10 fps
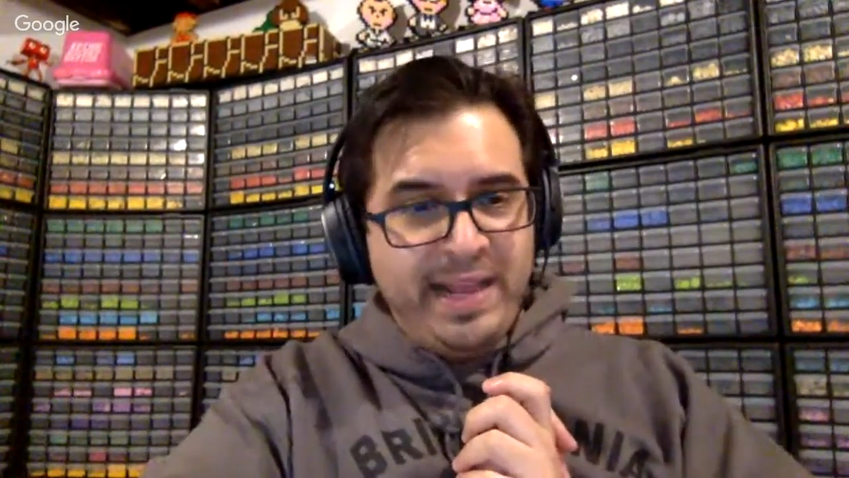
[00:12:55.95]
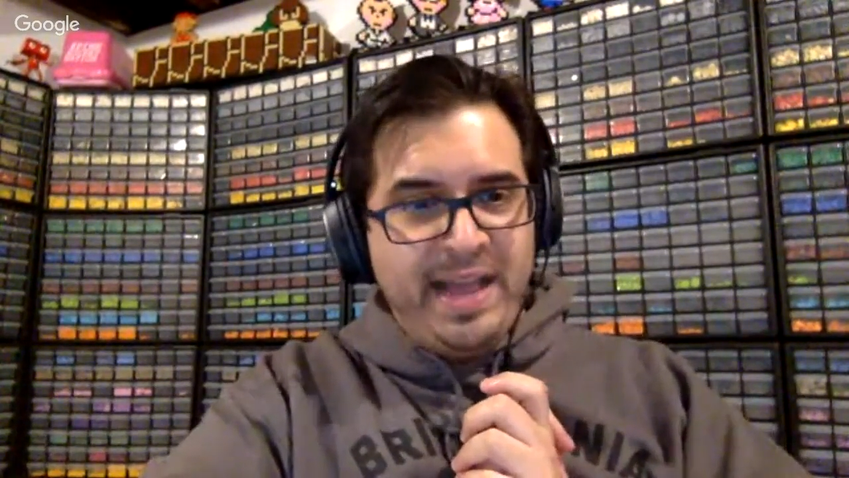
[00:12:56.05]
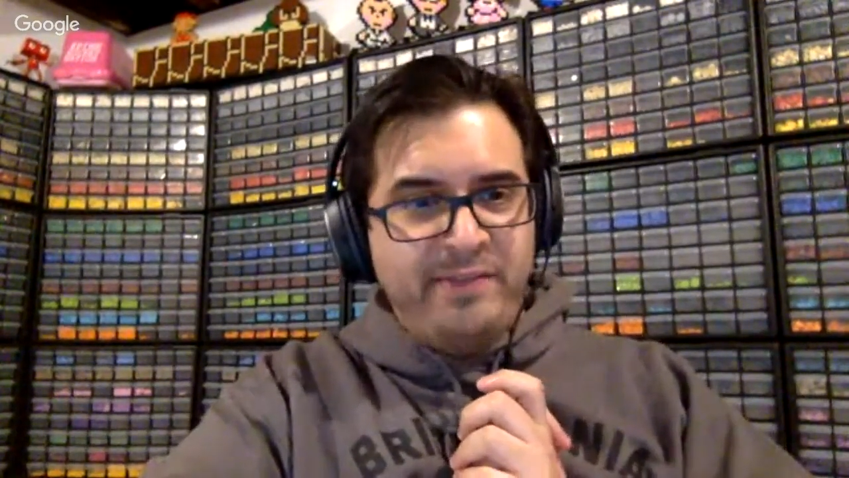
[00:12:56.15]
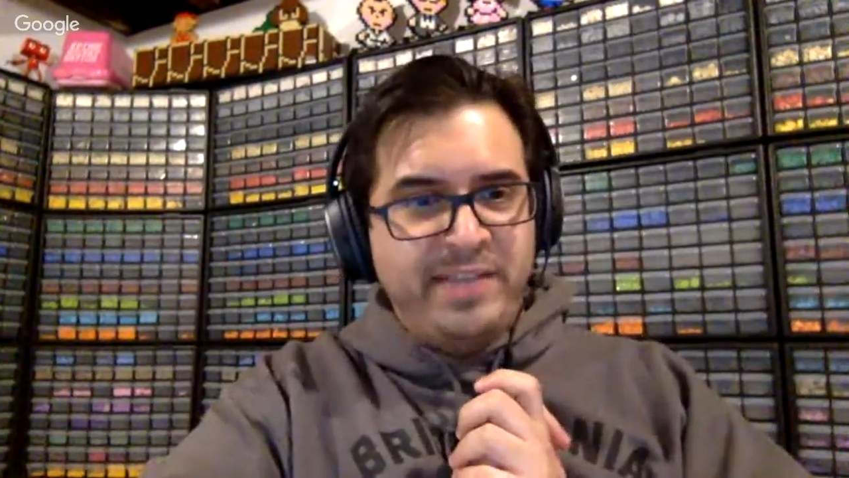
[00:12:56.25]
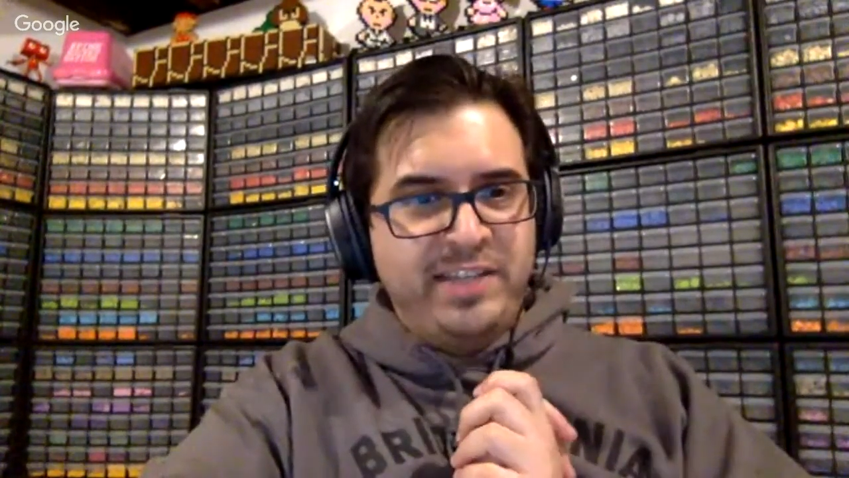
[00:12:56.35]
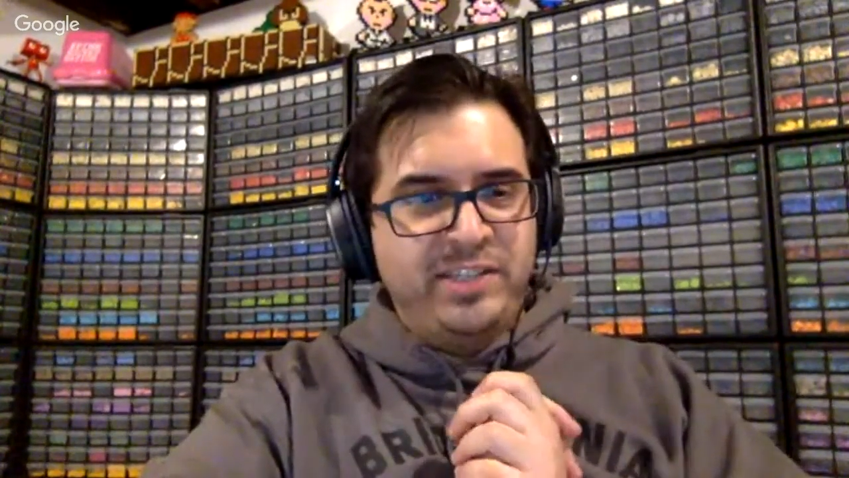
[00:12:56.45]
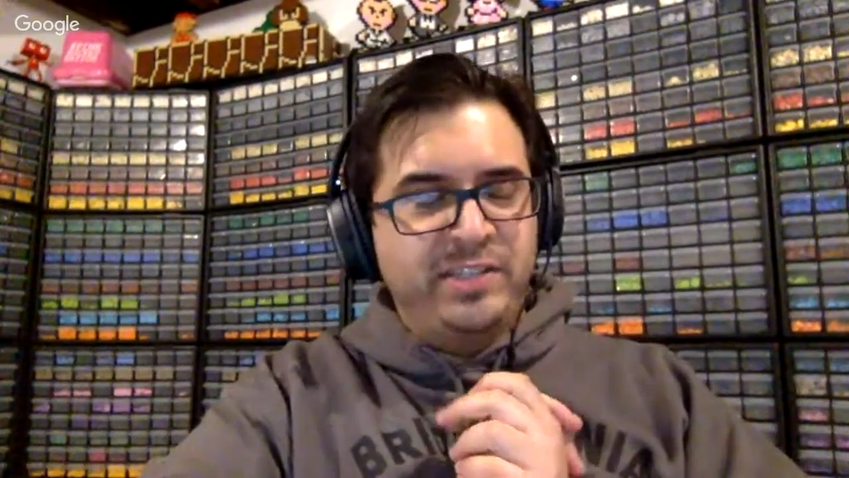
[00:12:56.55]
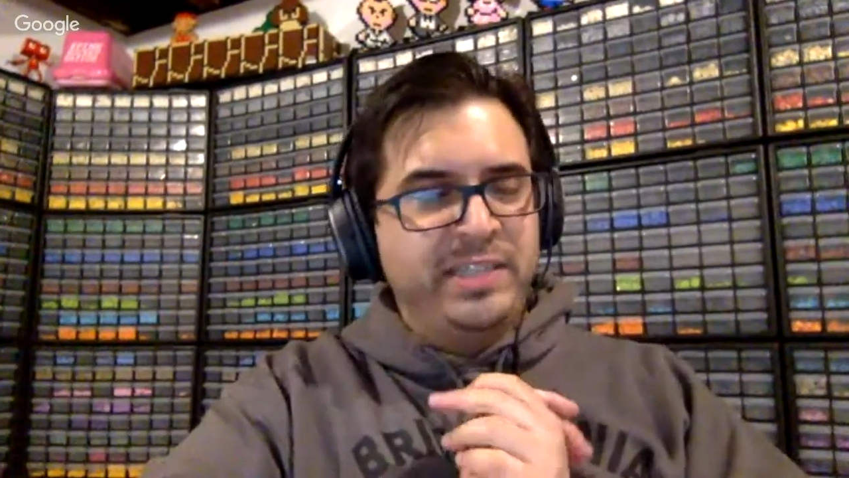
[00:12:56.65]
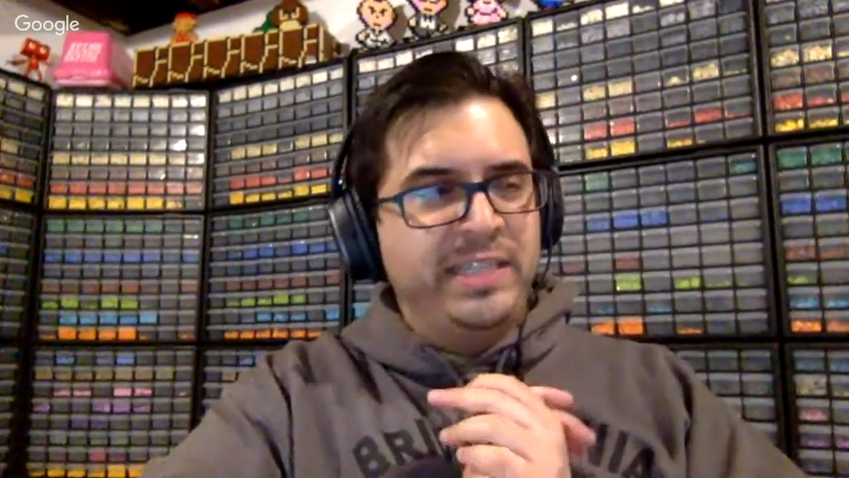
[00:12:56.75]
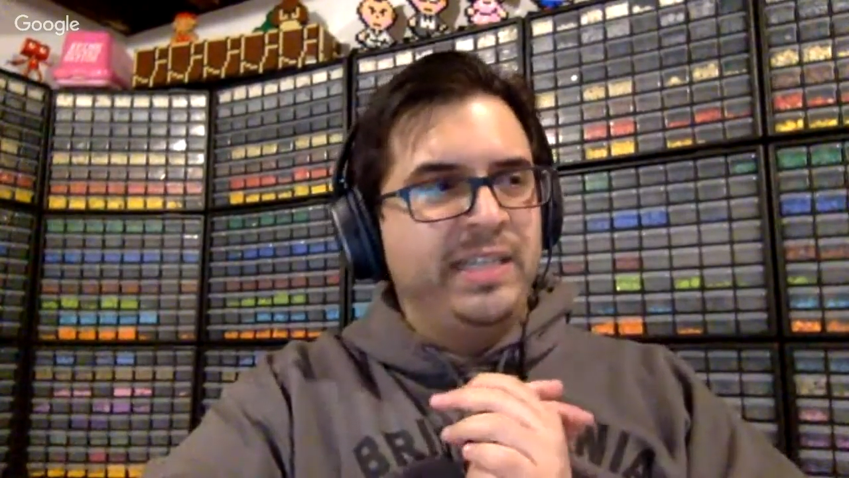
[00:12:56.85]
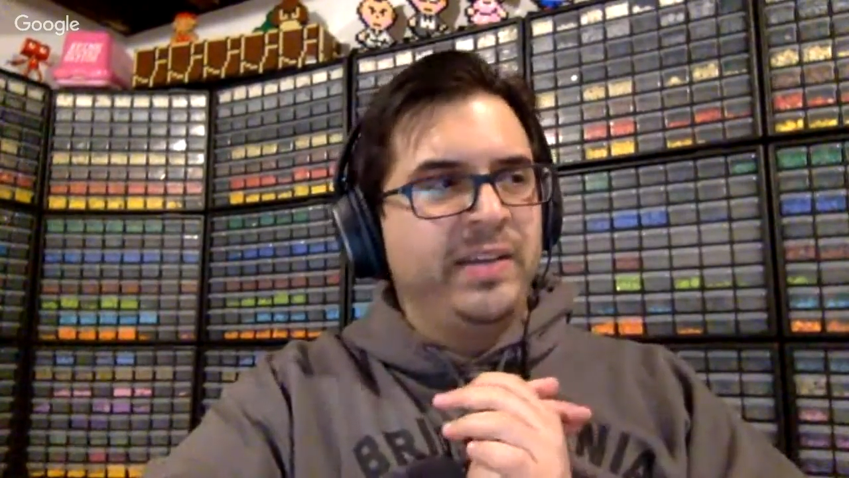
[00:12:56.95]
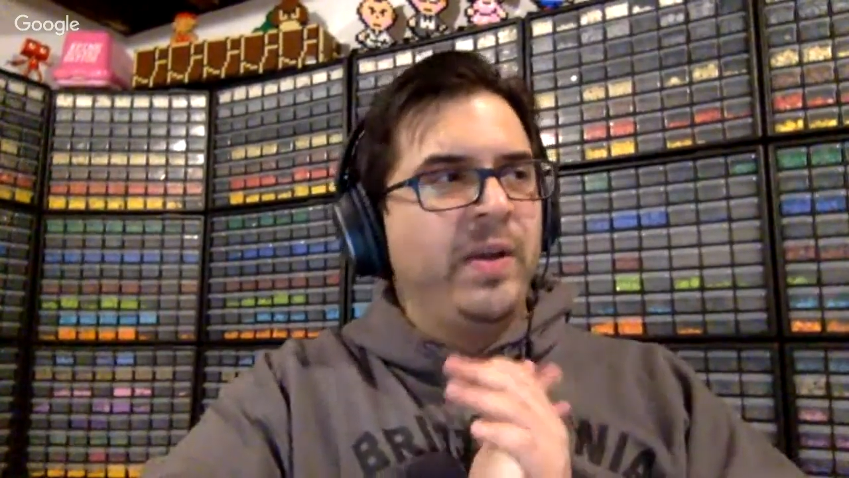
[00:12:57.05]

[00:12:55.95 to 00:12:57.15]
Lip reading: I was actually,